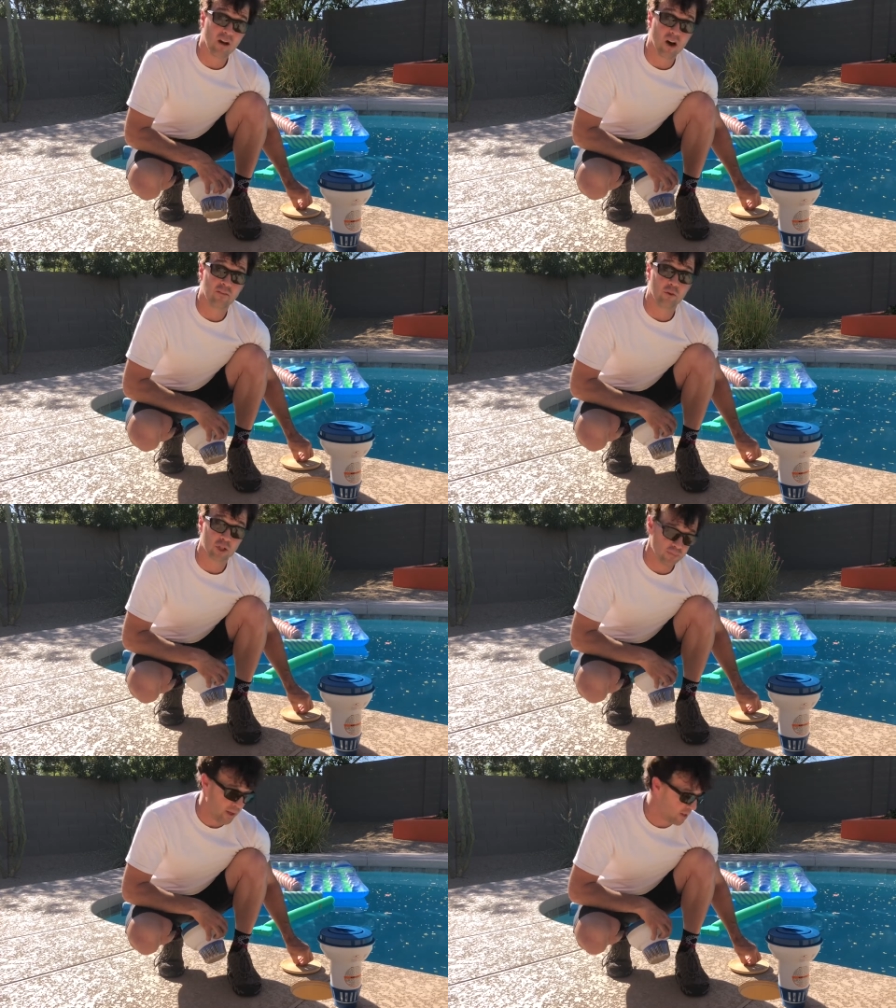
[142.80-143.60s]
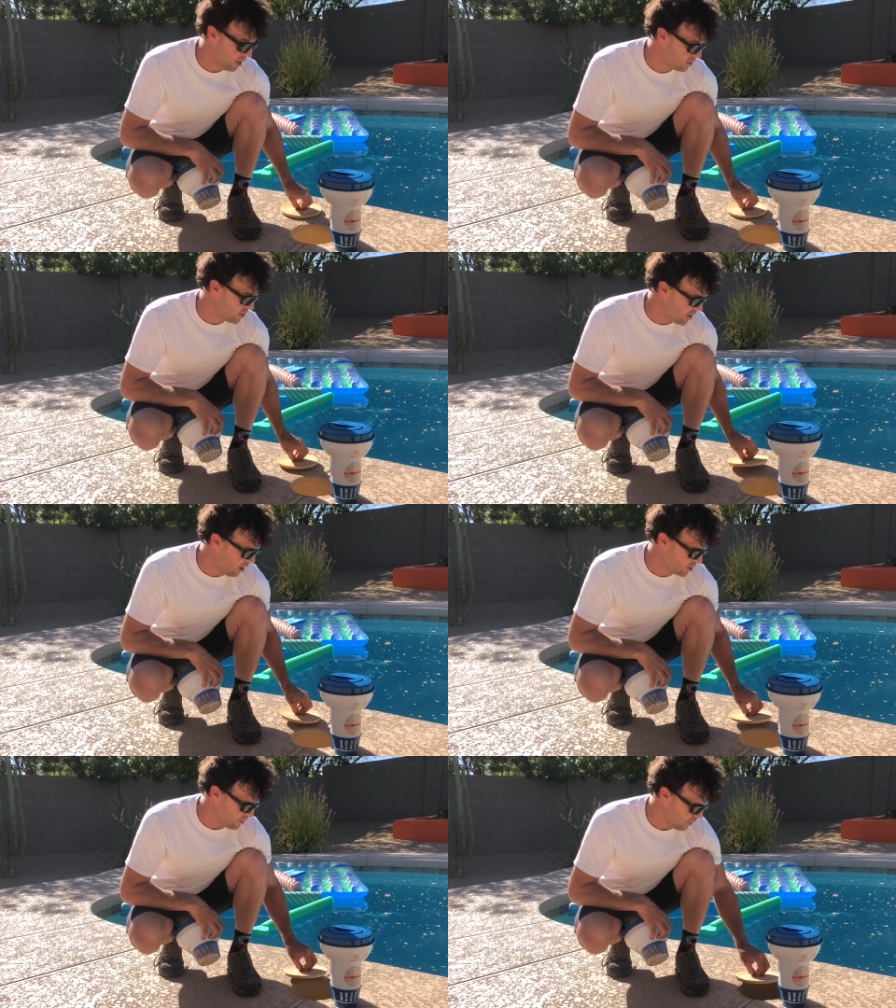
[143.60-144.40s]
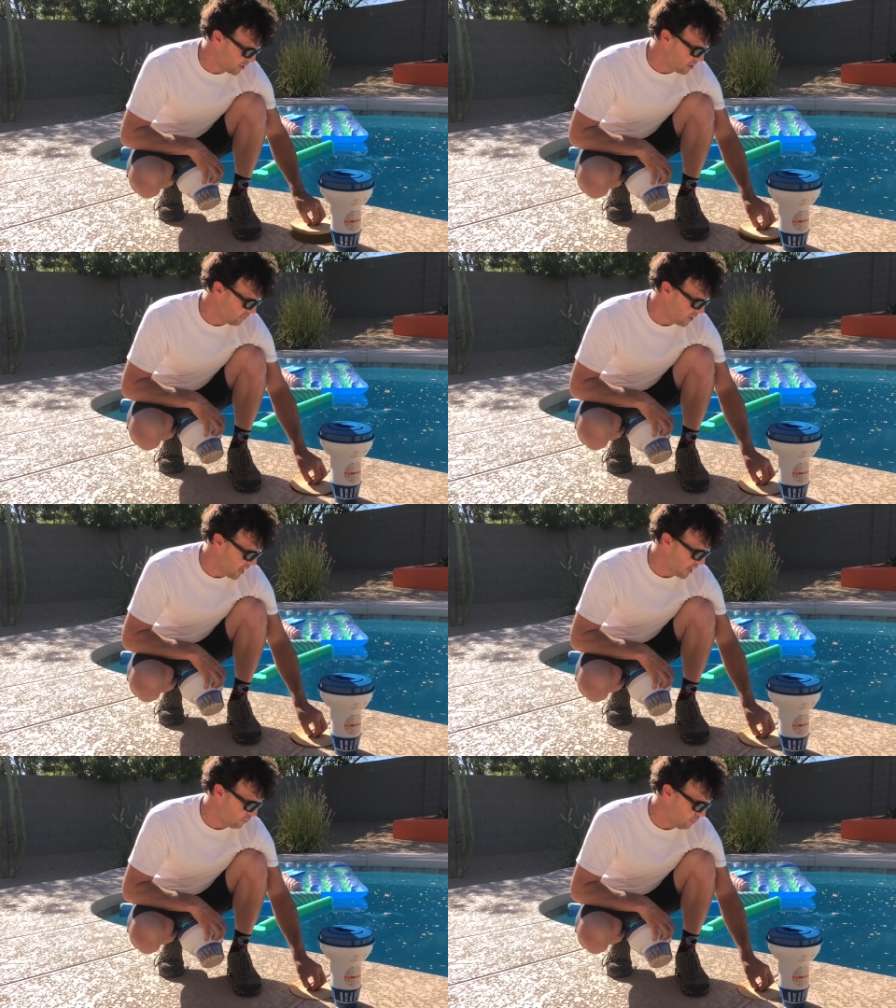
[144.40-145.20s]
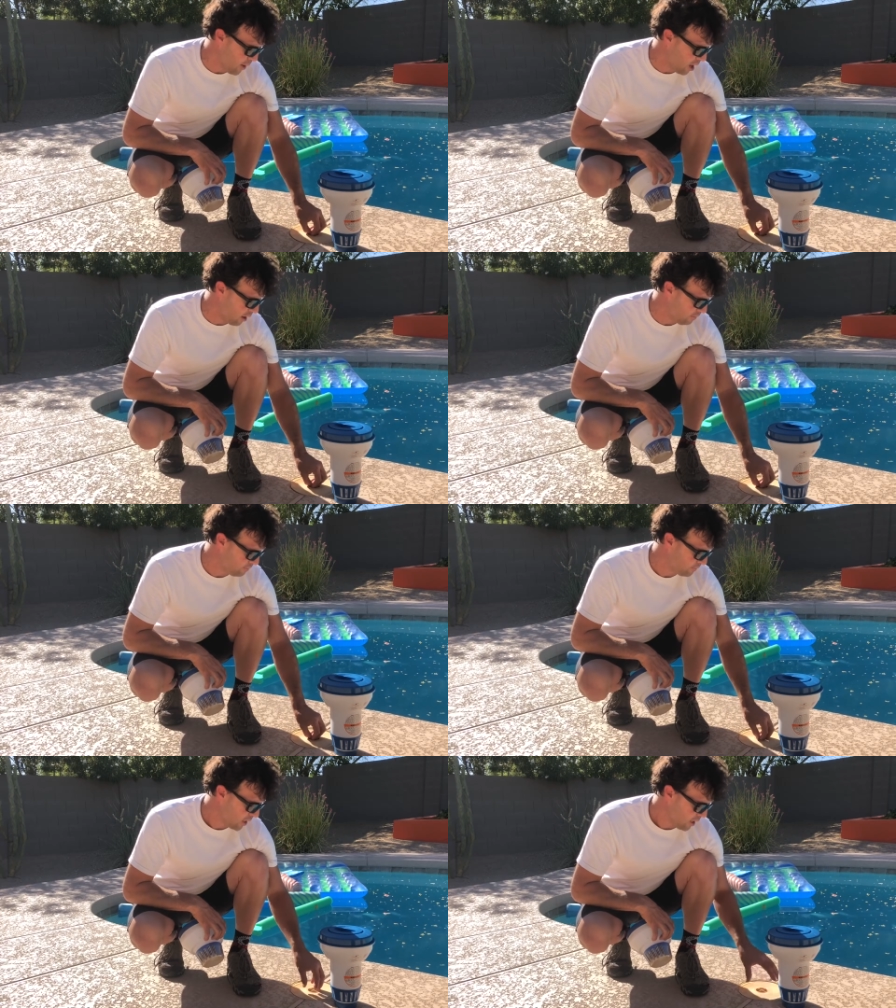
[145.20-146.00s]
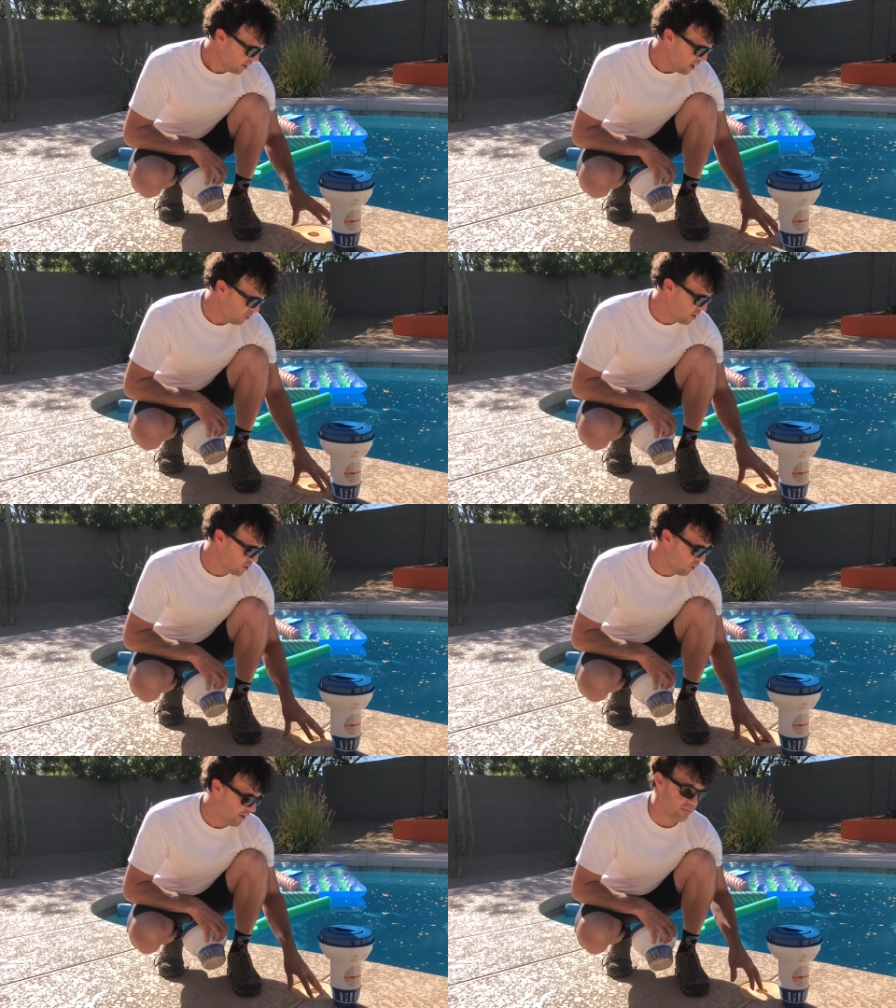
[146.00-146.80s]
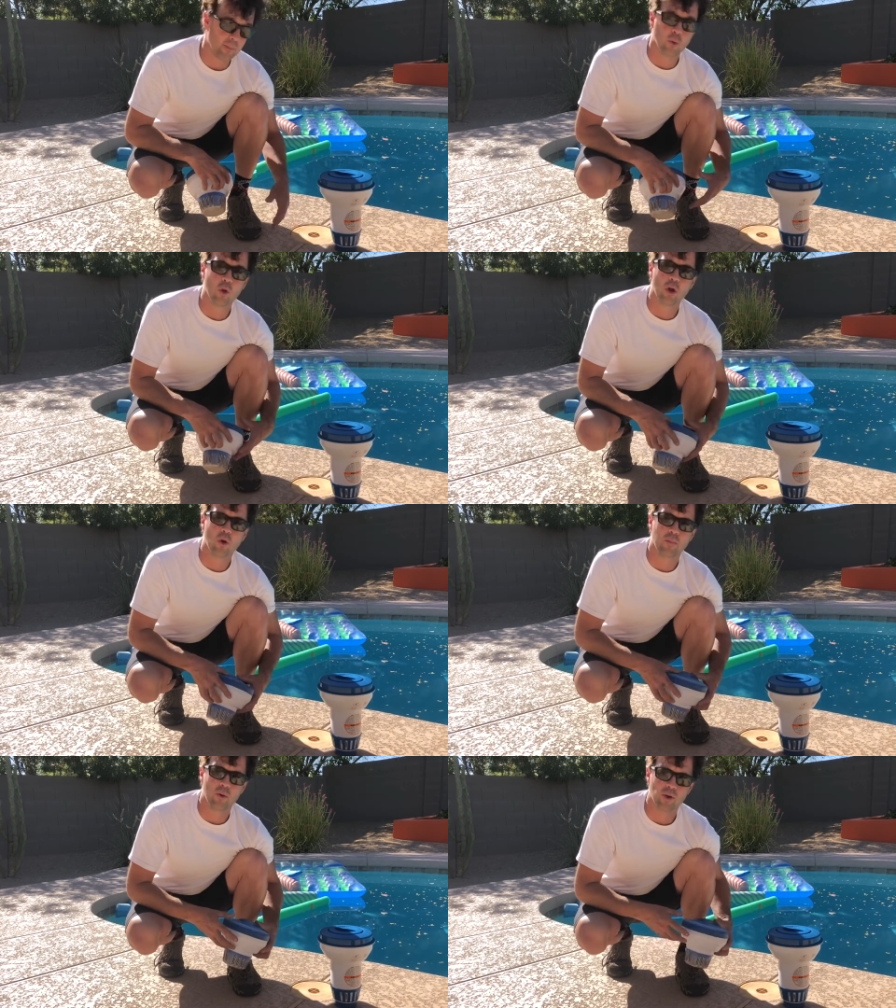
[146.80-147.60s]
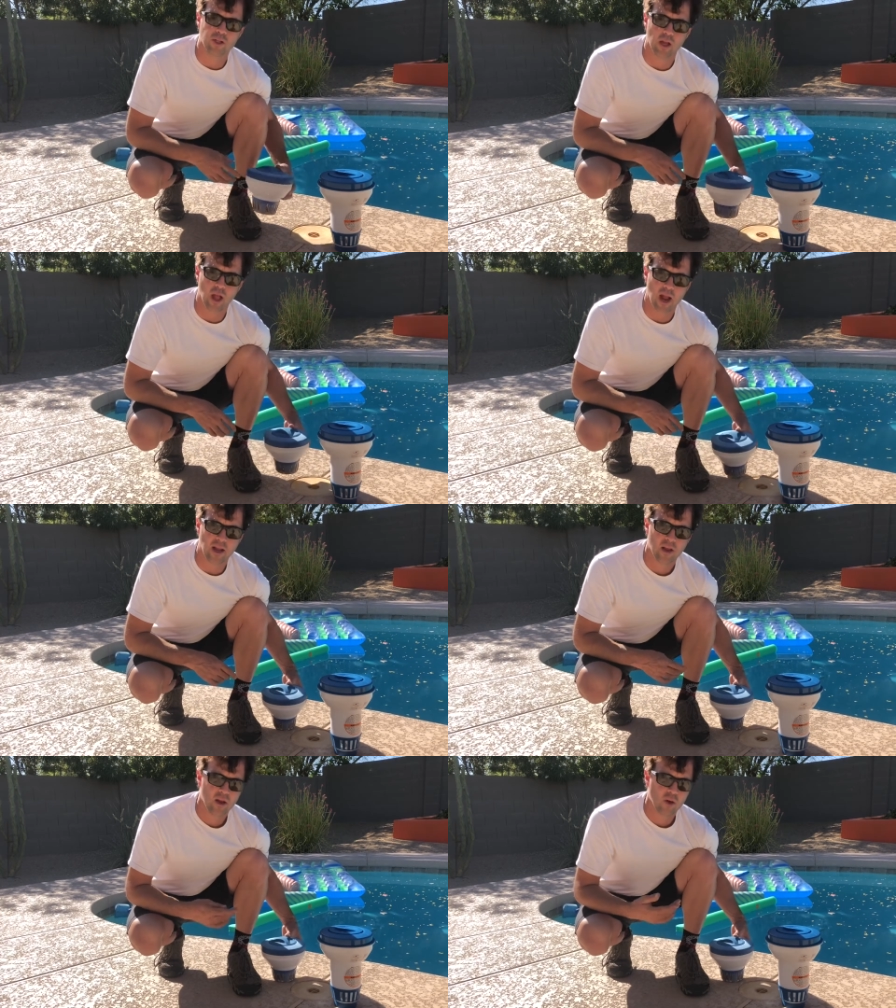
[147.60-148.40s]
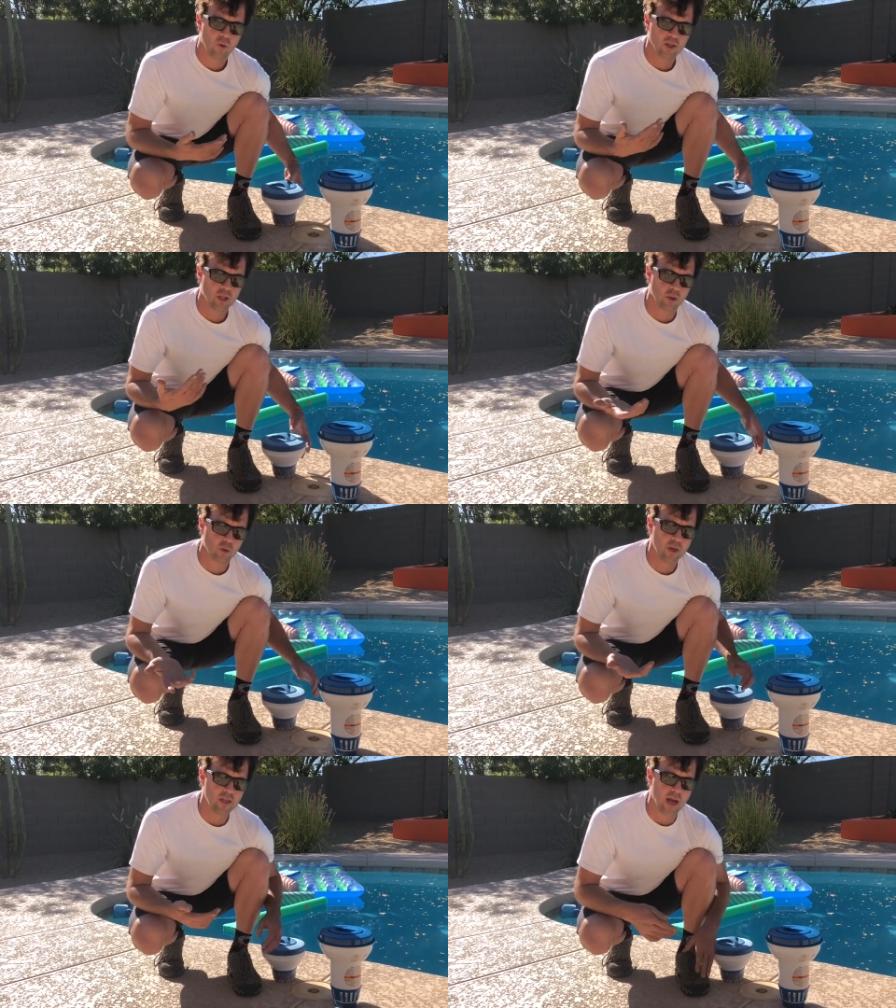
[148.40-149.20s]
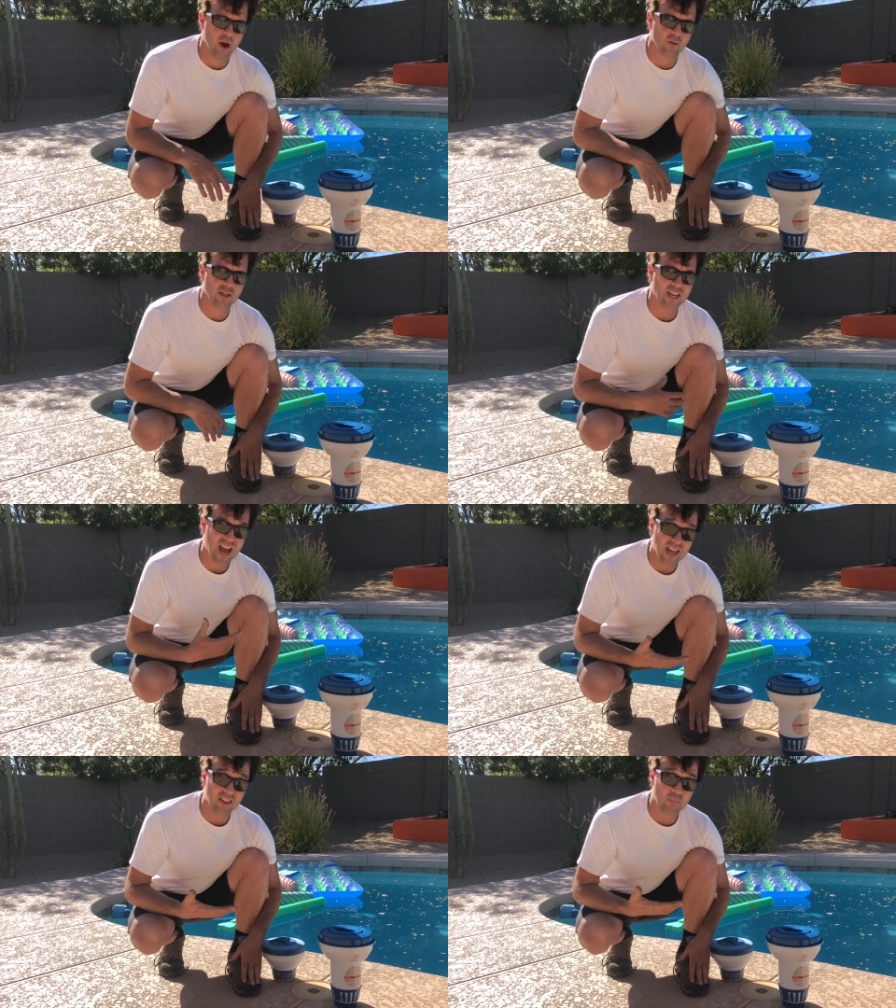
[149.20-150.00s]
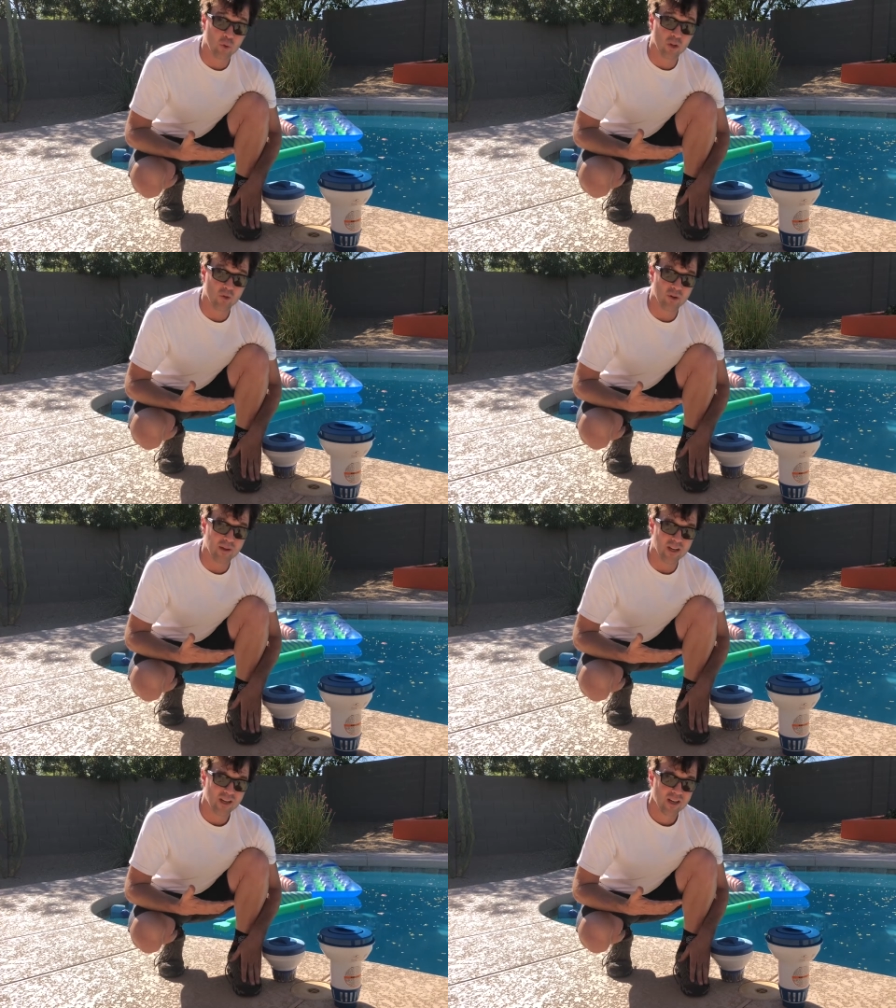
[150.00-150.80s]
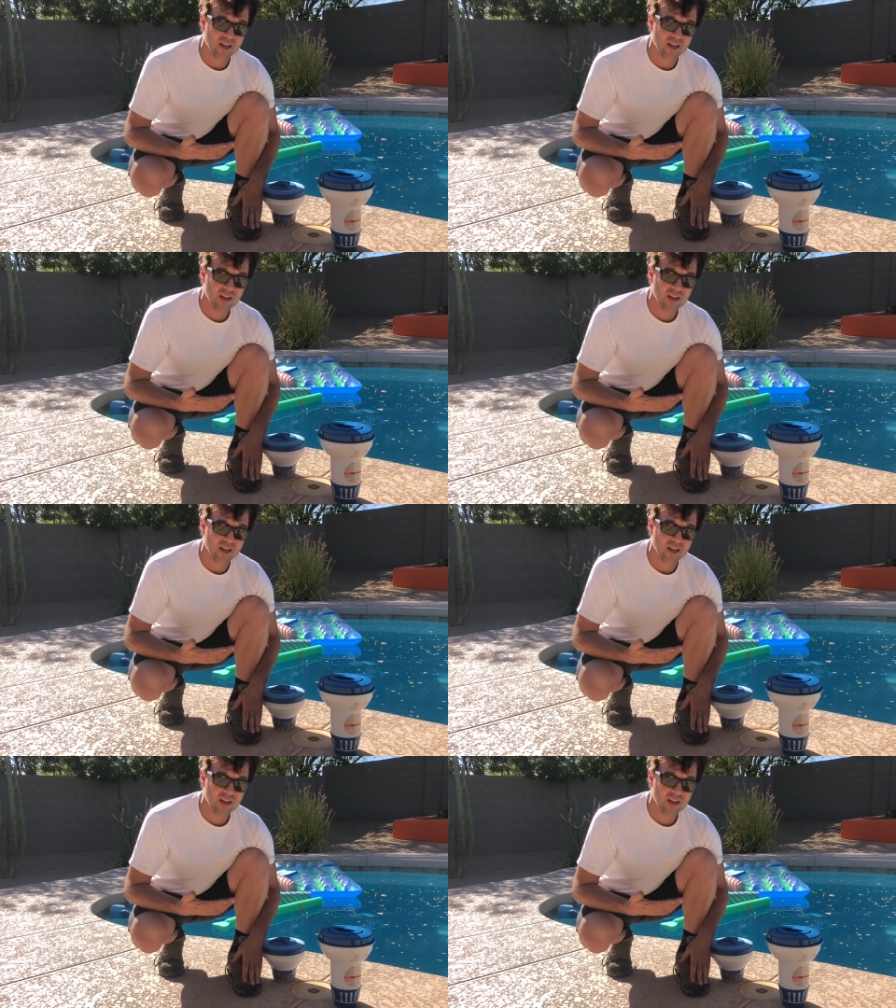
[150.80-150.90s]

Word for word: off or spend the hundreds of dollars to bust up the deck and repair it. Now, it is away from the pool equipment, which I like, whereas a chlorine tower that's at the pool equipment,